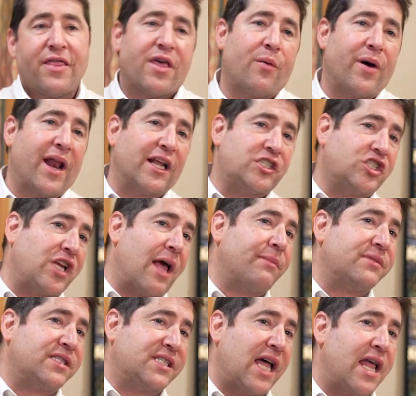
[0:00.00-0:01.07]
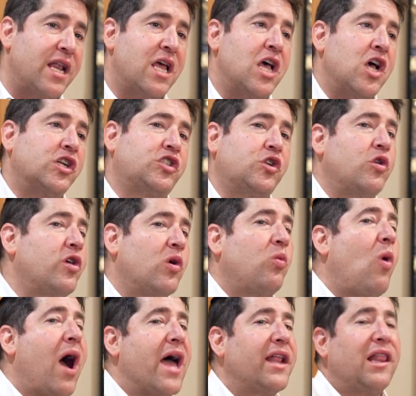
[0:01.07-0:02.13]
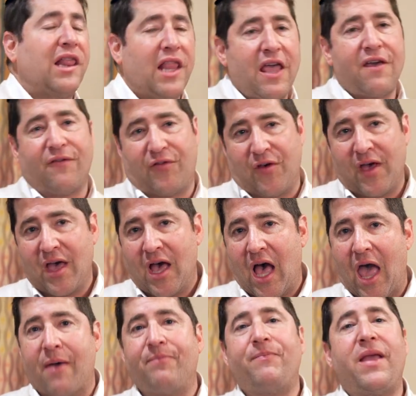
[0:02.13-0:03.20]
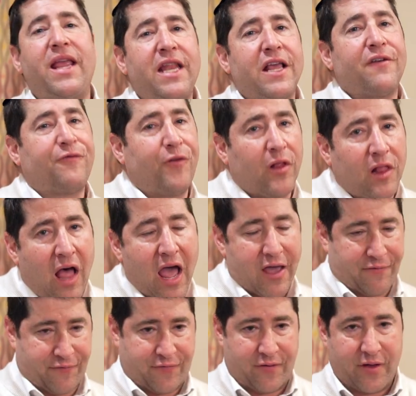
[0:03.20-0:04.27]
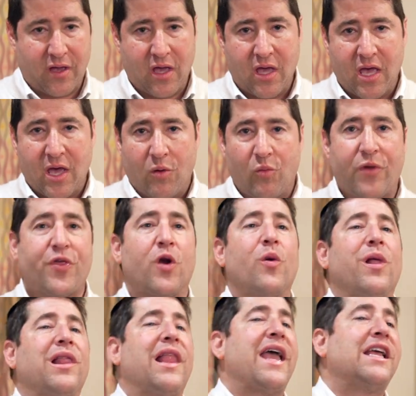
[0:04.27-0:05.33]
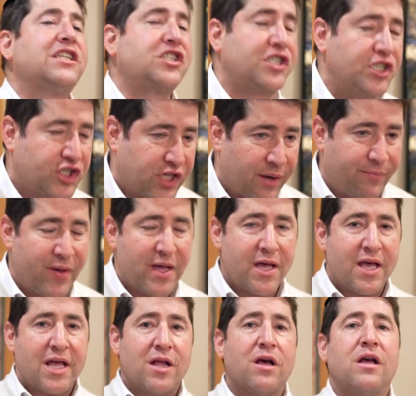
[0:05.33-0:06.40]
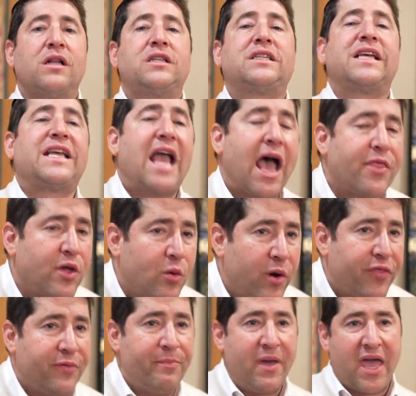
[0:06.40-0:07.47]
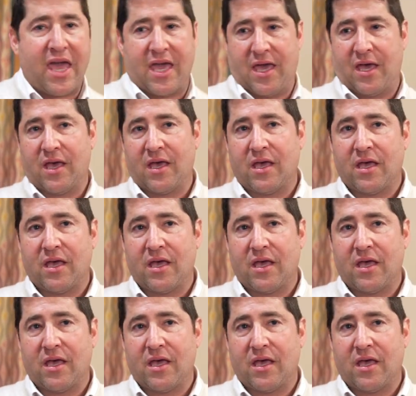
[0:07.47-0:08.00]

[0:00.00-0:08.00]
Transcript: that when Hashem said, do you want to live a meaningful life with a relationship together with me